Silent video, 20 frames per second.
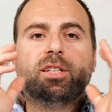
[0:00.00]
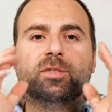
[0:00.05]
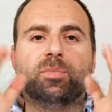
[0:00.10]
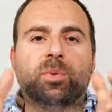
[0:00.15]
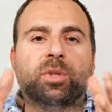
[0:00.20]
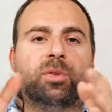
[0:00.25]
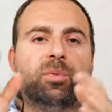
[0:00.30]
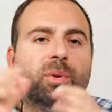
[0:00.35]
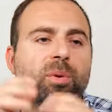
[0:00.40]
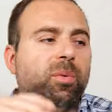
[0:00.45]
It's
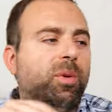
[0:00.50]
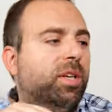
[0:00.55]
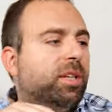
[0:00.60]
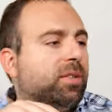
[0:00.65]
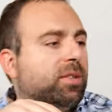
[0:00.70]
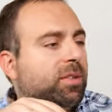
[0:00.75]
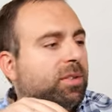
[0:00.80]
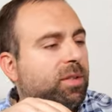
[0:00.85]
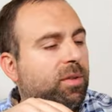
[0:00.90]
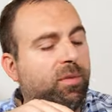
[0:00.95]
been 3
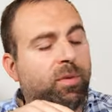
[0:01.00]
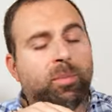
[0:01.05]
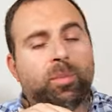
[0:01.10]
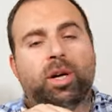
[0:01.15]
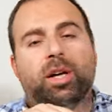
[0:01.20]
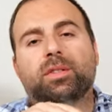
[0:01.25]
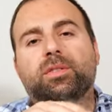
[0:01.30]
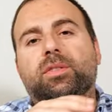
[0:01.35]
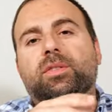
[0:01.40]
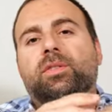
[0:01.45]
weeks since I've
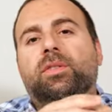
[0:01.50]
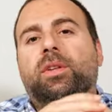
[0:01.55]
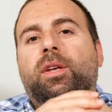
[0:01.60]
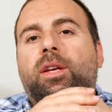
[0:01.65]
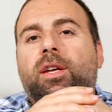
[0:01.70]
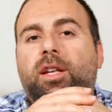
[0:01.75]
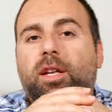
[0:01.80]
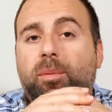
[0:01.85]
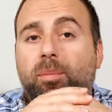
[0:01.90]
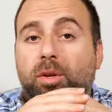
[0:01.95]
unboxed this
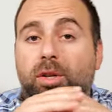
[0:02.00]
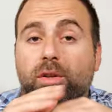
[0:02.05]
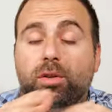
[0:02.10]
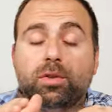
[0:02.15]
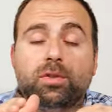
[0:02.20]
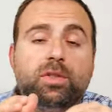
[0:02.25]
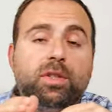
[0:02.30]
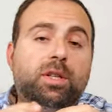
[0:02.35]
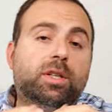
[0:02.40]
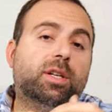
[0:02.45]
thing, and I've been
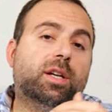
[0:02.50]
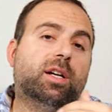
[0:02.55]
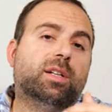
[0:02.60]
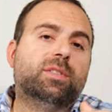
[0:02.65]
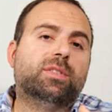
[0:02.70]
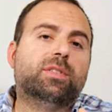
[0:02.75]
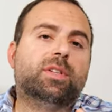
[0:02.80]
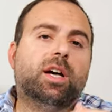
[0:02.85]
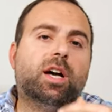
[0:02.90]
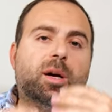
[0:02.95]
using it
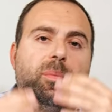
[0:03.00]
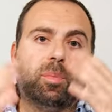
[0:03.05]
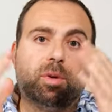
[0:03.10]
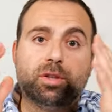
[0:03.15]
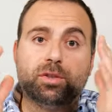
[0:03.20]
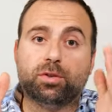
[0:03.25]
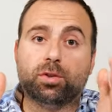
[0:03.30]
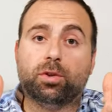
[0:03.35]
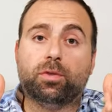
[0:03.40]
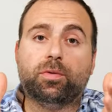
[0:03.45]
non-stop,
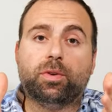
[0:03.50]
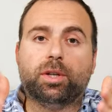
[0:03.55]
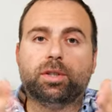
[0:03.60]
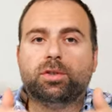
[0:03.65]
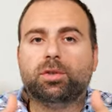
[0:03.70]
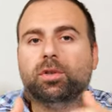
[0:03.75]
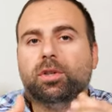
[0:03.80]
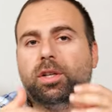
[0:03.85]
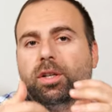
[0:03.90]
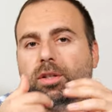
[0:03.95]
and so far
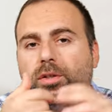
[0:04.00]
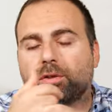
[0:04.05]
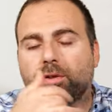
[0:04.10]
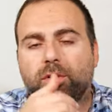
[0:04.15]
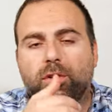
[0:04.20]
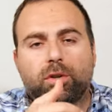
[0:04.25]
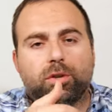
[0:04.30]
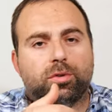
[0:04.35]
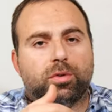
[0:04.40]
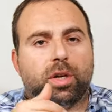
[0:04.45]
so good. So
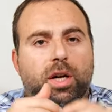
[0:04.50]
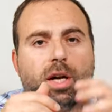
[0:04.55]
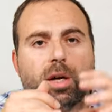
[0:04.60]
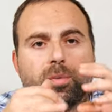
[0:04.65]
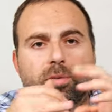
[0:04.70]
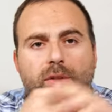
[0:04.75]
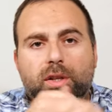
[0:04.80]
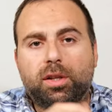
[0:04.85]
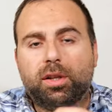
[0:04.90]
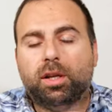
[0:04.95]
no
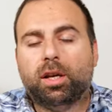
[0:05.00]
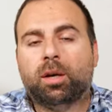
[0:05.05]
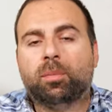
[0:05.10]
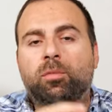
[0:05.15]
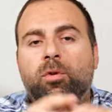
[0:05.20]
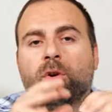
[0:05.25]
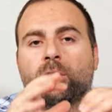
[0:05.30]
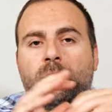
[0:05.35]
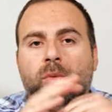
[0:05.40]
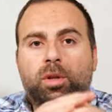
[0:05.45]
drops, nothing
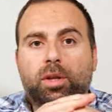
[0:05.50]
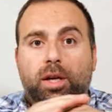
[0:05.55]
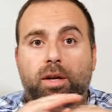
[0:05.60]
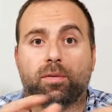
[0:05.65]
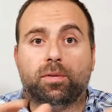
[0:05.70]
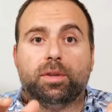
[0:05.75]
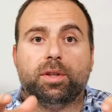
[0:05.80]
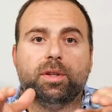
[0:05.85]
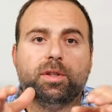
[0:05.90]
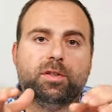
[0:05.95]
abnormal,
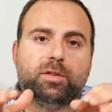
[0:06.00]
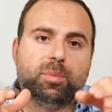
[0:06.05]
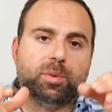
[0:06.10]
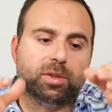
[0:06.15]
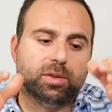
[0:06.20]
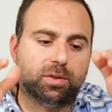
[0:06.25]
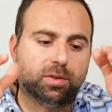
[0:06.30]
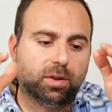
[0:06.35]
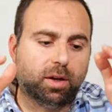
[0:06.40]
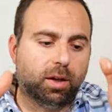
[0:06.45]
everything's
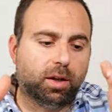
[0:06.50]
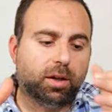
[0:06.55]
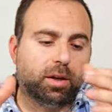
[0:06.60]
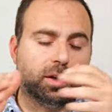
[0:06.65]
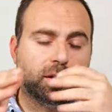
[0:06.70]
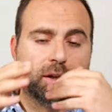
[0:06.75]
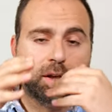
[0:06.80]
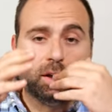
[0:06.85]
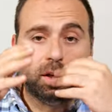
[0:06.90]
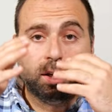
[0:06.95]
been solid.
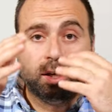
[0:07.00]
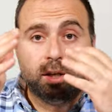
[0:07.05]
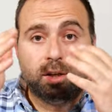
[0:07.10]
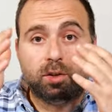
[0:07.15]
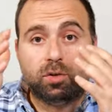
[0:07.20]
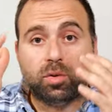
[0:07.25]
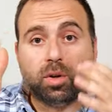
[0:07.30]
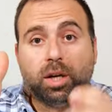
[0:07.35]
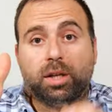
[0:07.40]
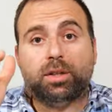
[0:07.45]

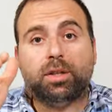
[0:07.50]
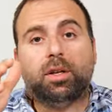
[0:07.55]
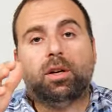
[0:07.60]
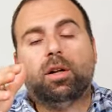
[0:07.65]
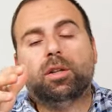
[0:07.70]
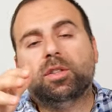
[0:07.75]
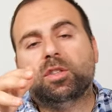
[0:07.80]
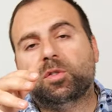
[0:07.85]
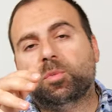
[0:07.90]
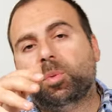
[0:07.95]
So I did
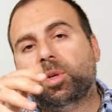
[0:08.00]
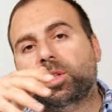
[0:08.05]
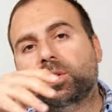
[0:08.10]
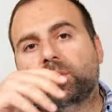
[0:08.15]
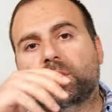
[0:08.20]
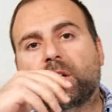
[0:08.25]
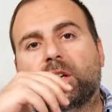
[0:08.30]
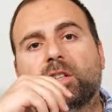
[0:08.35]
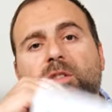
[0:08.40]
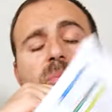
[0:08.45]
all the
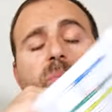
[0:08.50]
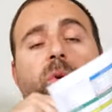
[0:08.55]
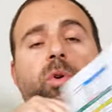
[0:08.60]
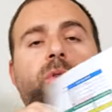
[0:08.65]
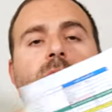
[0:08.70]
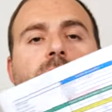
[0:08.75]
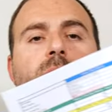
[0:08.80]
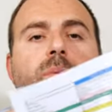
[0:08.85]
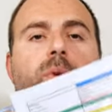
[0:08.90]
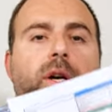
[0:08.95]
speed tests
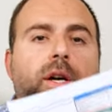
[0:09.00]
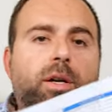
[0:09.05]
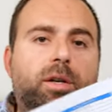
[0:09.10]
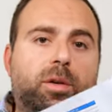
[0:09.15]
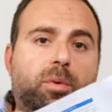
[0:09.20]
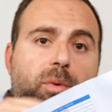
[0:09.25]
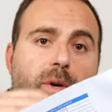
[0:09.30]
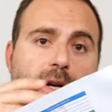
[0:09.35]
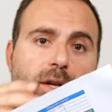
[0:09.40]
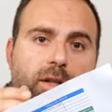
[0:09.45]
both in wired
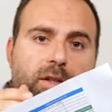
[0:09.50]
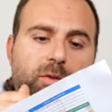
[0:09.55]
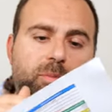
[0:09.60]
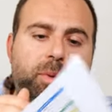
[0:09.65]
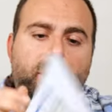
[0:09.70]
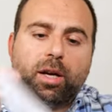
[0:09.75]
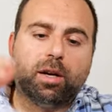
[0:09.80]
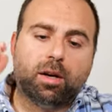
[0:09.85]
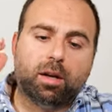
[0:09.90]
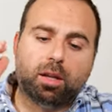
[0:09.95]
and wireless
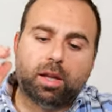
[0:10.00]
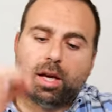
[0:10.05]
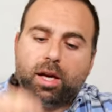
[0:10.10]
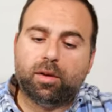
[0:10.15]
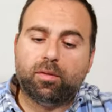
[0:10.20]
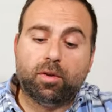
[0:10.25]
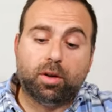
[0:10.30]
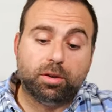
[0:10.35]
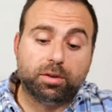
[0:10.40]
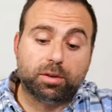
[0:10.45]
backhaul. I
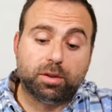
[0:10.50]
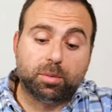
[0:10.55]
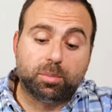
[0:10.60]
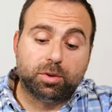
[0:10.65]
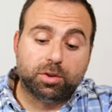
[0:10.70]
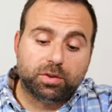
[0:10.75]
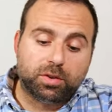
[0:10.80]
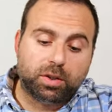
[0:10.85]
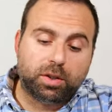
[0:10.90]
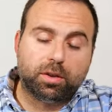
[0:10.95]
have all the
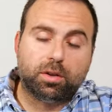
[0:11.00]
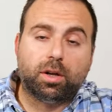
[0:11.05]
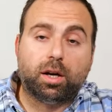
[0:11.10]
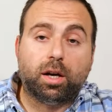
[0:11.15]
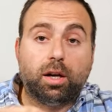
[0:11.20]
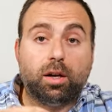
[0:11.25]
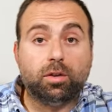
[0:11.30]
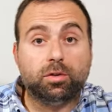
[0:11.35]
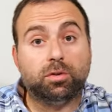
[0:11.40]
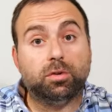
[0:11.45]
numbers here.
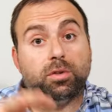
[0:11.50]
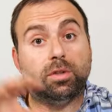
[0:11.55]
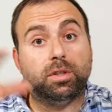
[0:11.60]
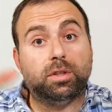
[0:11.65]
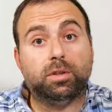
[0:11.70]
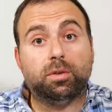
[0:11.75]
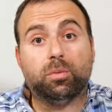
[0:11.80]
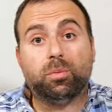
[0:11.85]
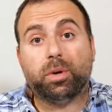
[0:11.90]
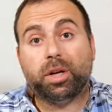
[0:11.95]
I also
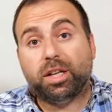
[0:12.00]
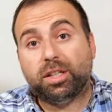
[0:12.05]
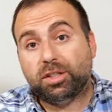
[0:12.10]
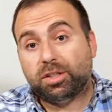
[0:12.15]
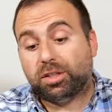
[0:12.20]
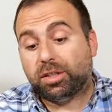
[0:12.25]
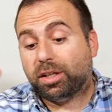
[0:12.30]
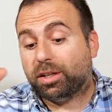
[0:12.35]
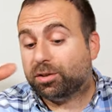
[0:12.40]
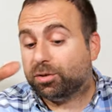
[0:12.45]
did the
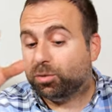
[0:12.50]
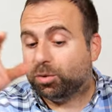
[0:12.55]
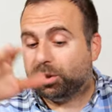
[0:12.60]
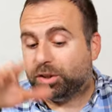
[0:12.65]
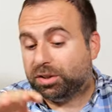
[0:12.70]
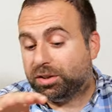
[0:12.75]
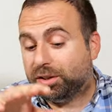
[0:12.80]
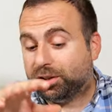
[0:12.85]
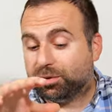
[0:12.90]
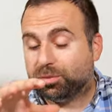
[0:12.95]
range test,
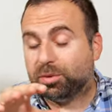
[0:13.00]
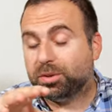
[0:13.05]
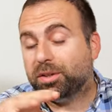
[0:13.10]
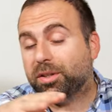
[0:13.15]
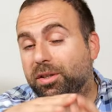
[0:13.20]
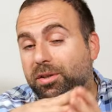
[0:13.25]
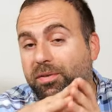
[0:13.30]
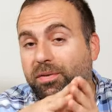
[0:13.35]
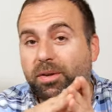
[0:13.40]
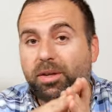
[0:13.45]
which this one
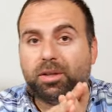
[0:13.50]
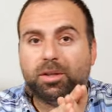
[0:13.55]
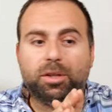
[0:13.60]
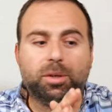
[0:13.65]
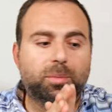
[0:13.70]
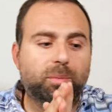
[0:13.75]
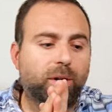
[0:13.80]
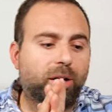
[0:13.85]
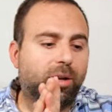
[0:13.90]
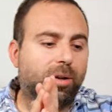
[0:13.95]
did
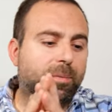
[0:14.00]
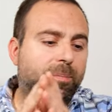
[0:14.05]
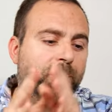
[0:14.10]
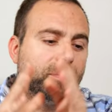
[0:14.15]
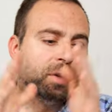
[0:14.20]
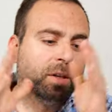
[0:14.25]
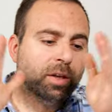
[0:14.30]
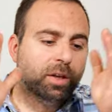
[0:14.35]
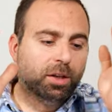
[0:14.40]
fairly well.